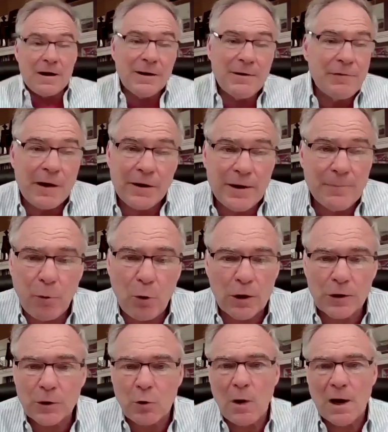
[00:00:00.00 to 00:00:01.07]
very
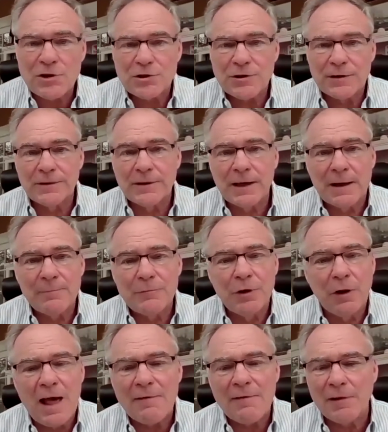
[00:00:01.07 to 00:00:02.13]
important question.
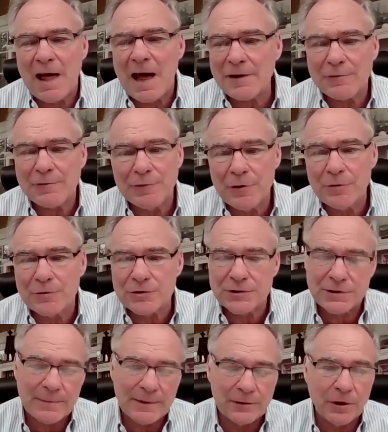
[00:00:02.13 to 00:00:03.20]
You'll have a lot of
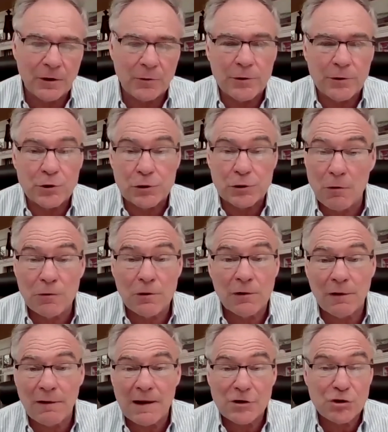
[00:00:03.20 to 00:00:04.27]
folks. I mean, look, there's
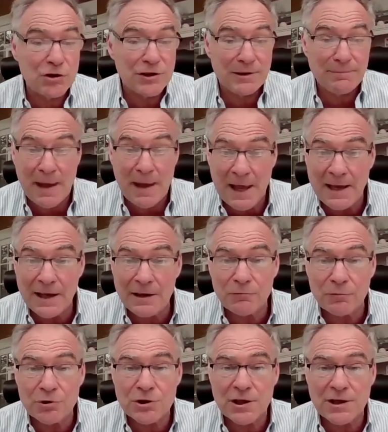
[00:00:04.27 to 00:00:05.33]
local elections in May in
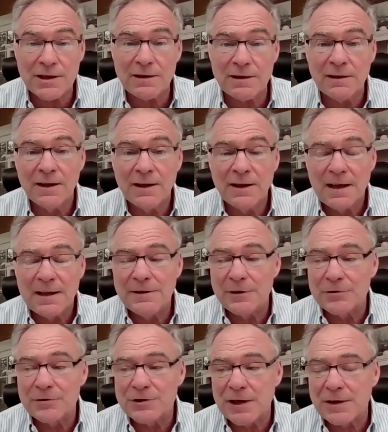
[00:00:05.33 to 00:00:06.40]
Virginia.
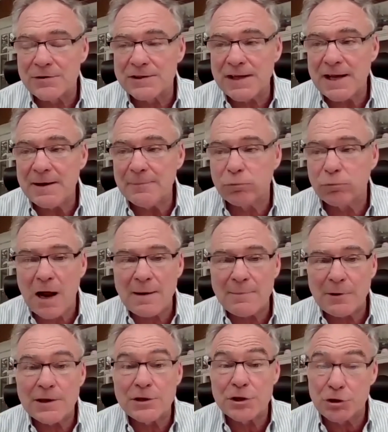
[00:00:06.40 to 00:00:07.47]
There's state
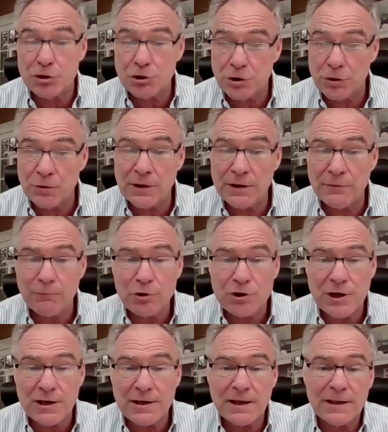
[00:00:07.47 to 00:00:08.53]
primaries in June in
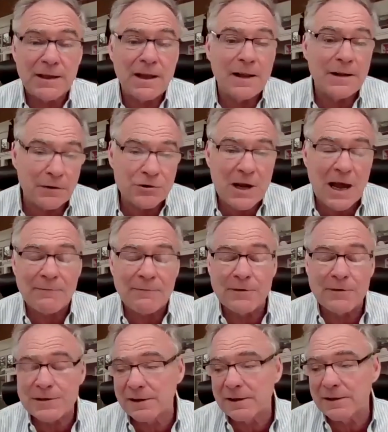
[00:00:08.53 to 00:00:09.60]
Virginia. And then there's
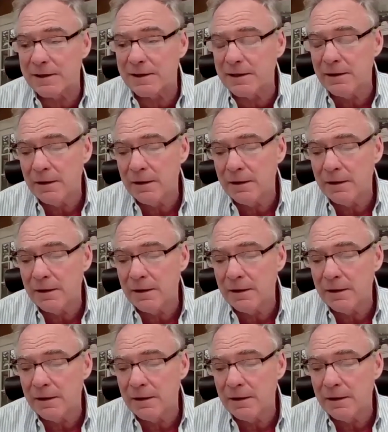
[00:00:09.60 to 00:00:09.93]
obviously the